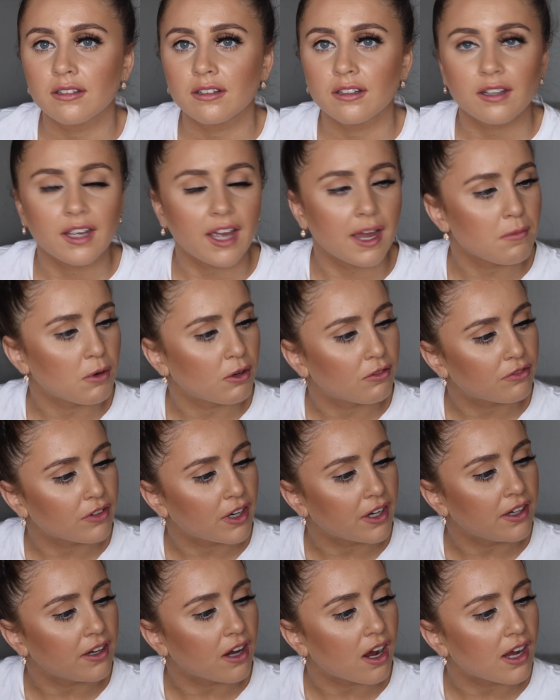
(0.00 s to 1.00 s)
came off
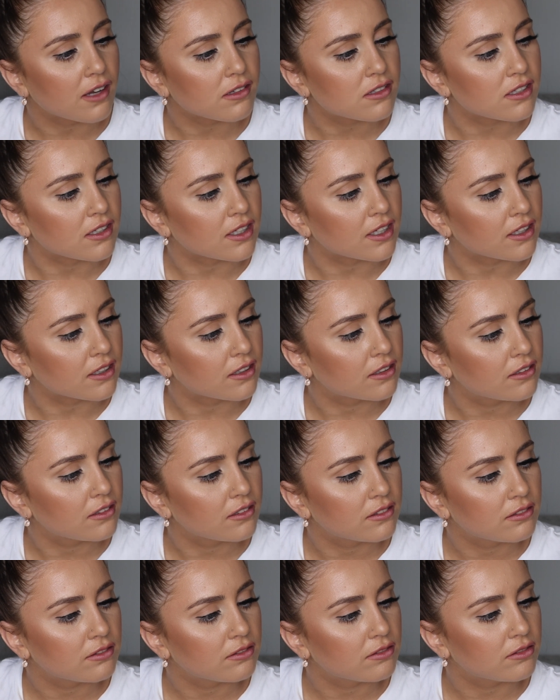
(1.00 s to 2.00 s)
very nice and it
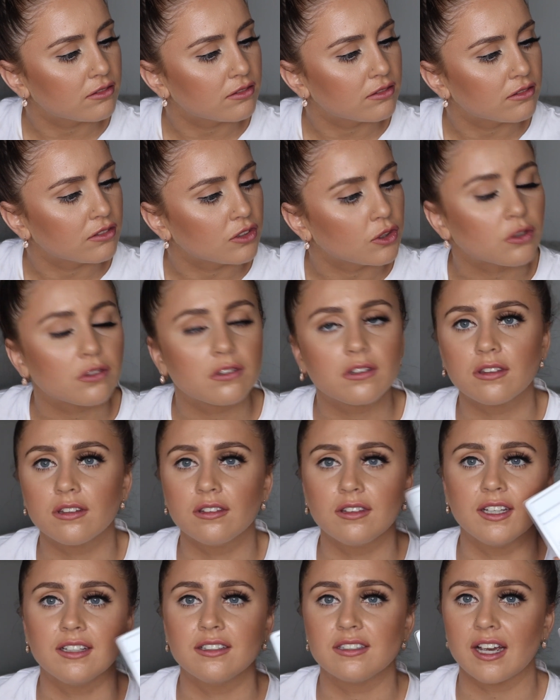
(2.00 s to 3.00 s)
looks
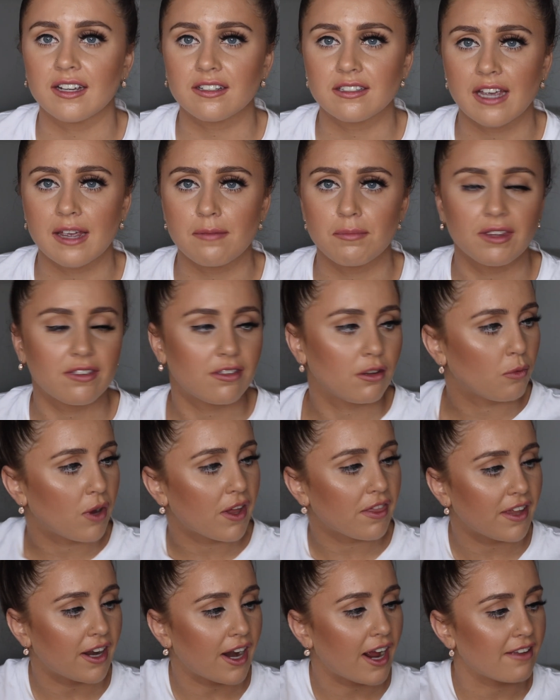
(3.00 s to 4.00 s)
the exact same as the
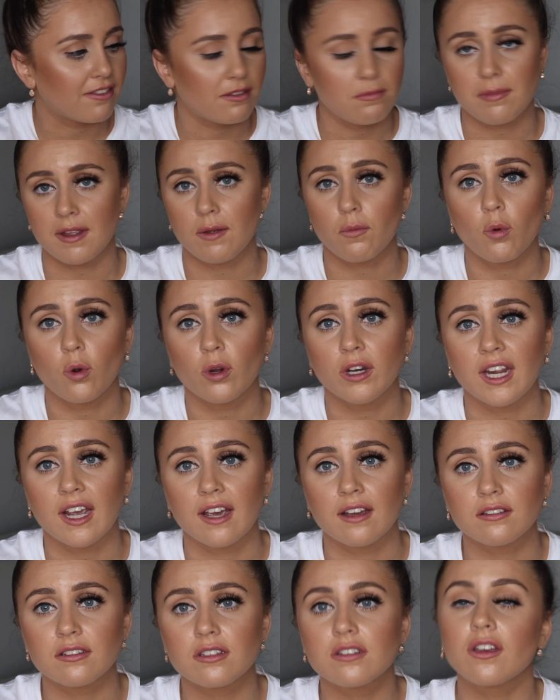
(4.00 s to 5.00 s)
one that hasn't been worn
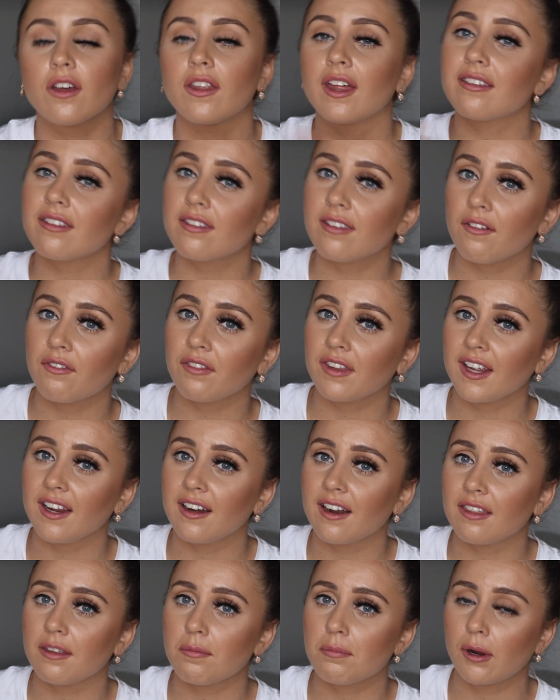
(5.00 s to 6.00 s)
yet. So that's definitely
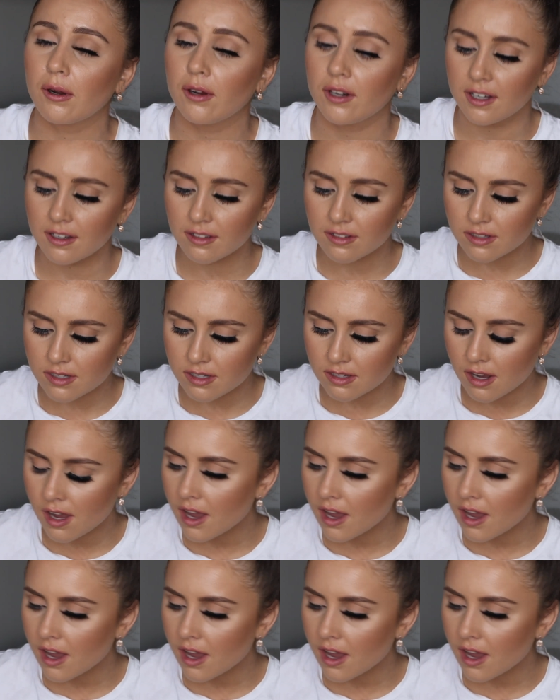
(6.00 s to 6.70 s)
another bonus.